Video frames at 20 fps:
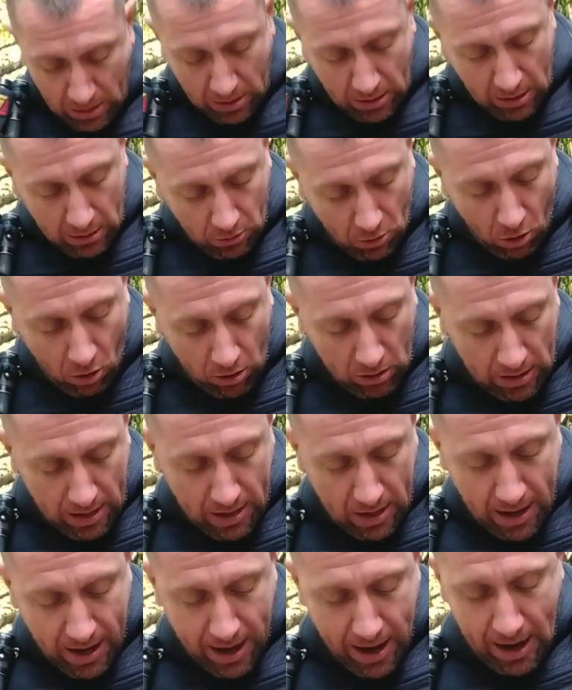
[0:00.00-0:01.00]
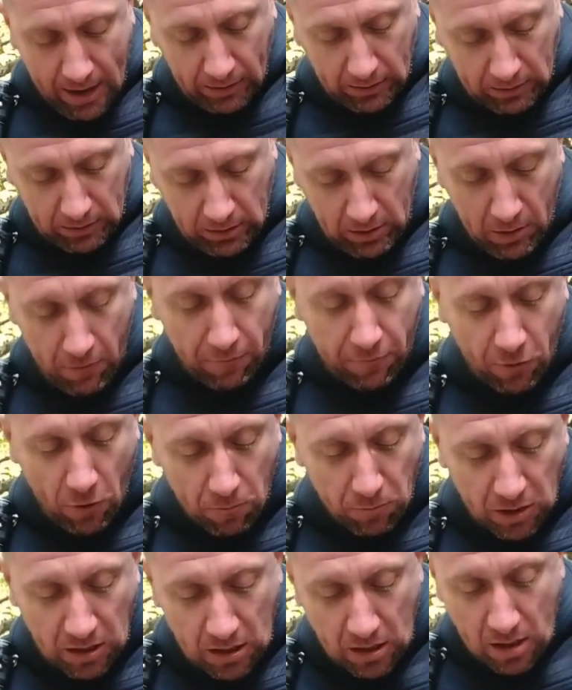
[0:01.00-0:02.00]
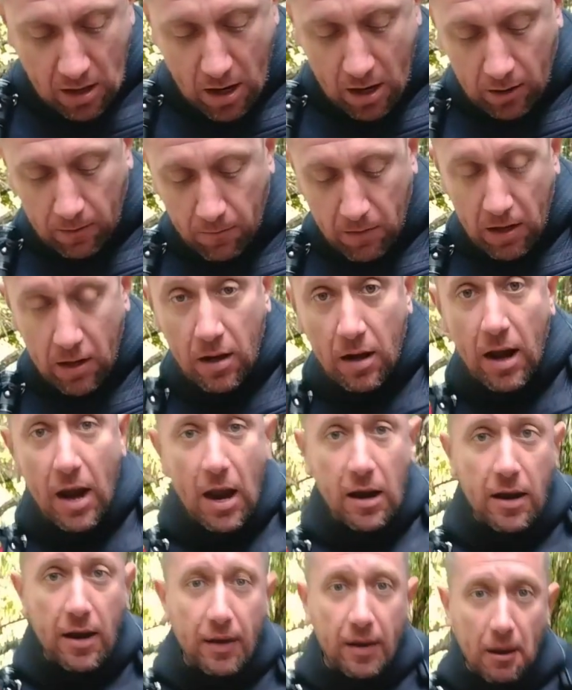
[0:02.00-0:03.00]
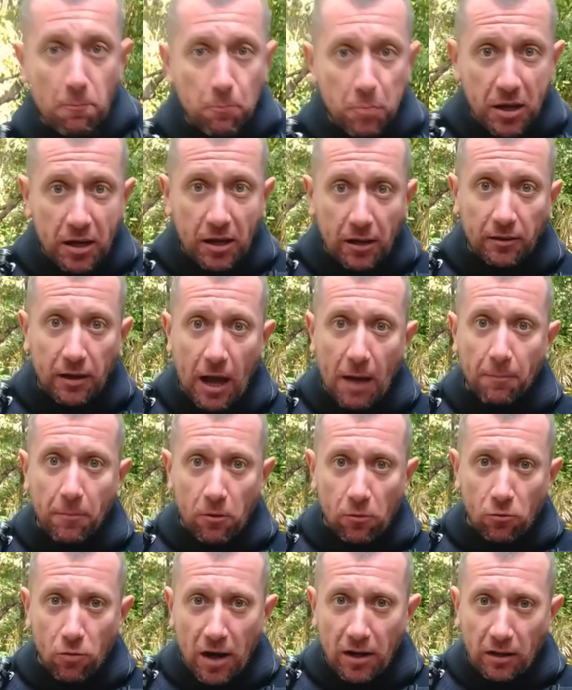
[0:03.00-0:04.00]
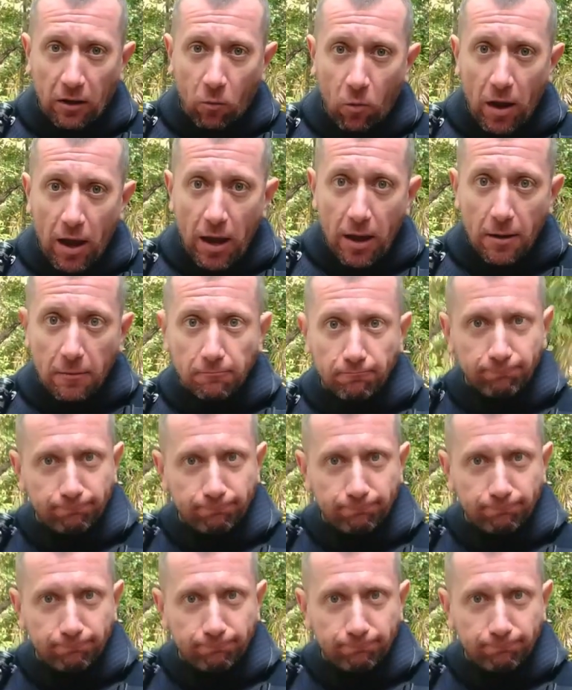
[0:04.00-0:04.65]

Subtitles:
it only hangs from here and I can pick it up right away.